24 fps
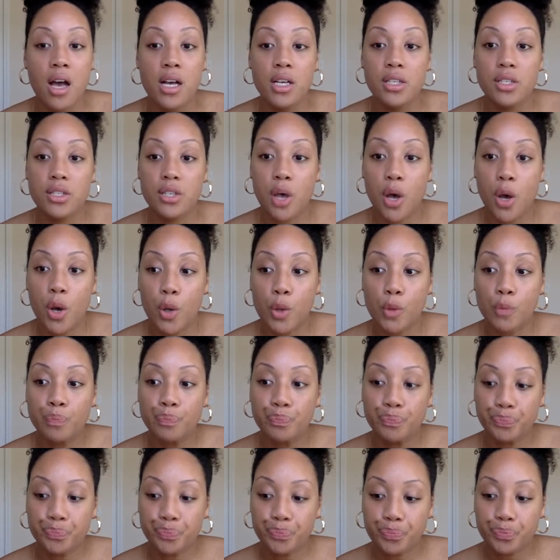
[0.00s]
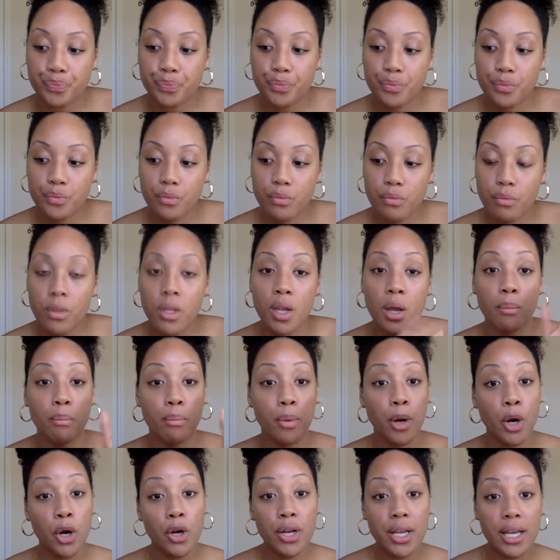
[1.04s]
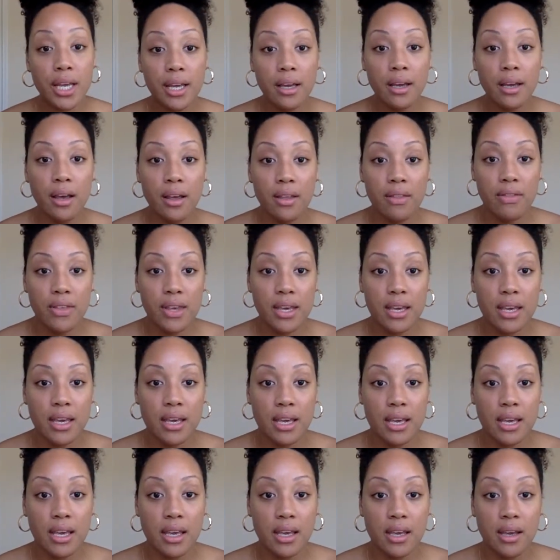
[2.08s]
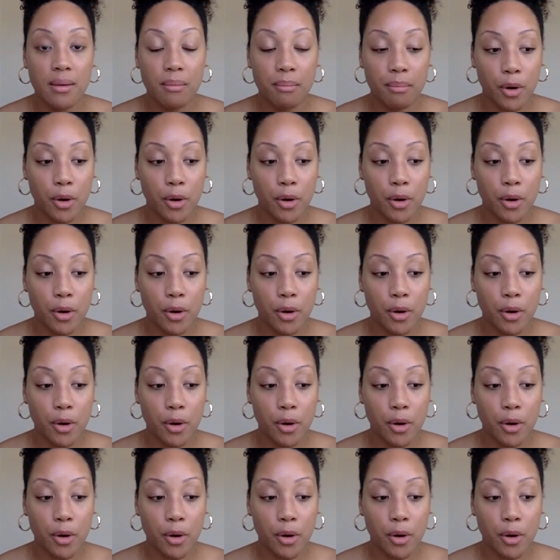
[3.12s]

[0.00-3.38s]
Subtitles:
So burning the